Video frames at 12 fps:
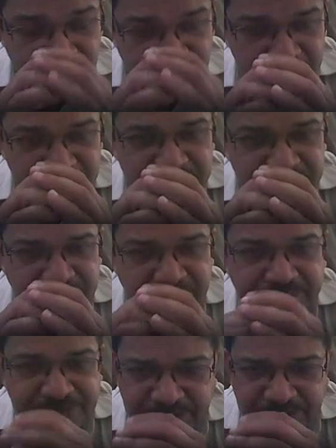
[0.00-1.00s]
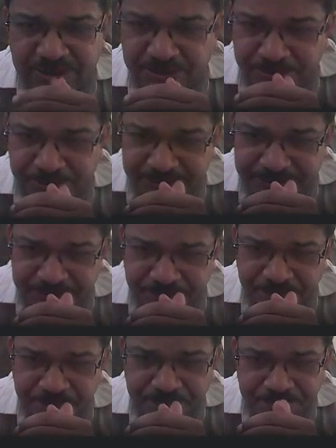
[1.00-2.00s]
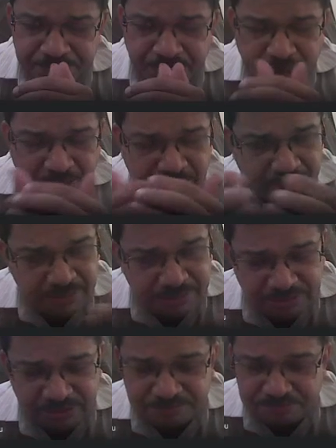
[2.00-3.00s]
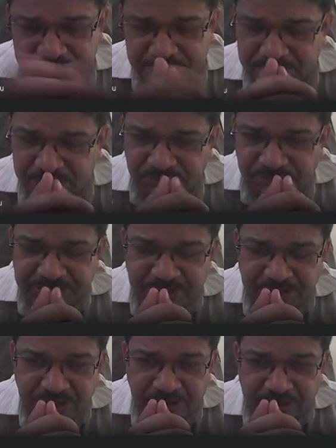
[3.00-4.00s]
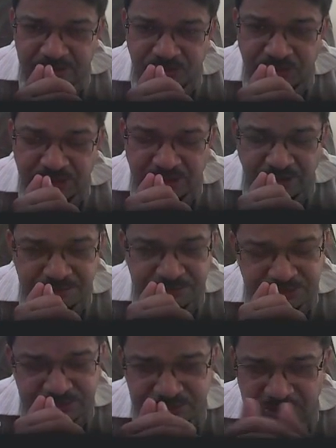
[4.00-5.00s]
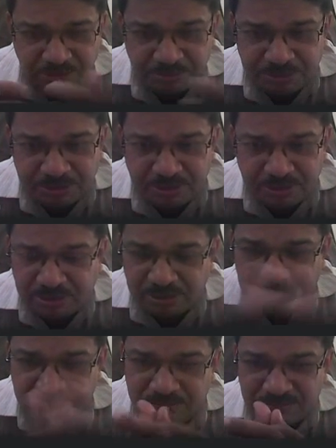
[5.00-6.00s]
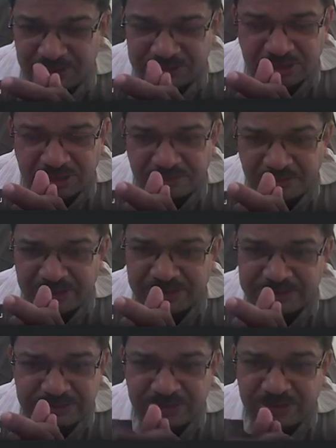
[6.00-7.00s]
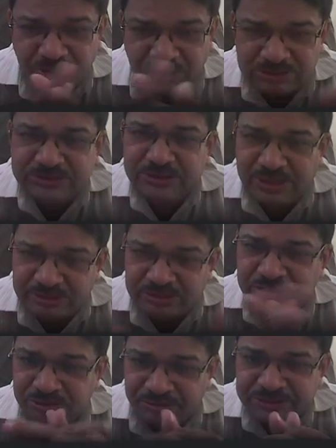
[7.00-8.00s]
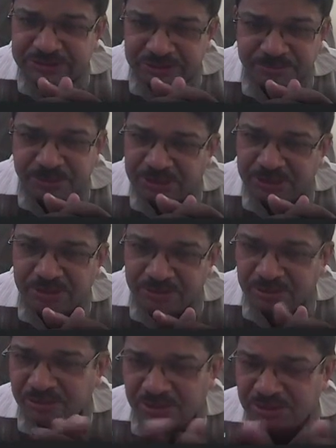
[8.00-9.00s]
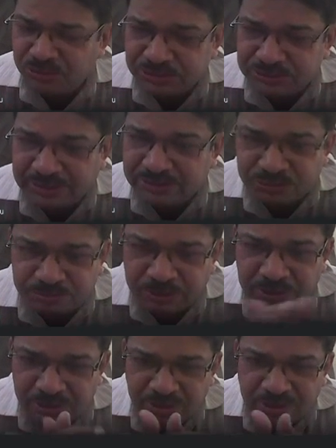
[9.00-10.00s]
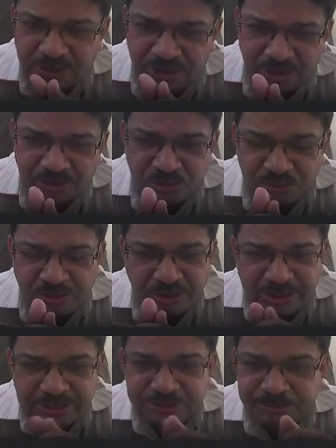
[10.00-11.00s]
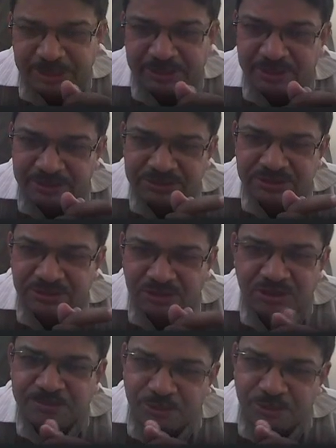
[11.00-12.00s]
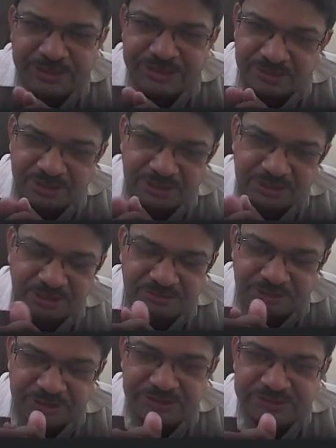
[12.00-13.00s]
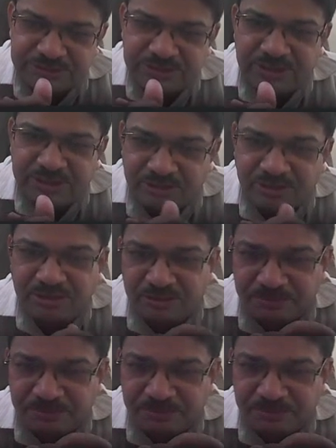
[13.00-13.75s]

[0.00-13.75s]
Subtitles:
this 90 degree bend, and when the earthquake comes, this confining steel was actually wasted money. It was as good or as bad as not providing that confining steel at all,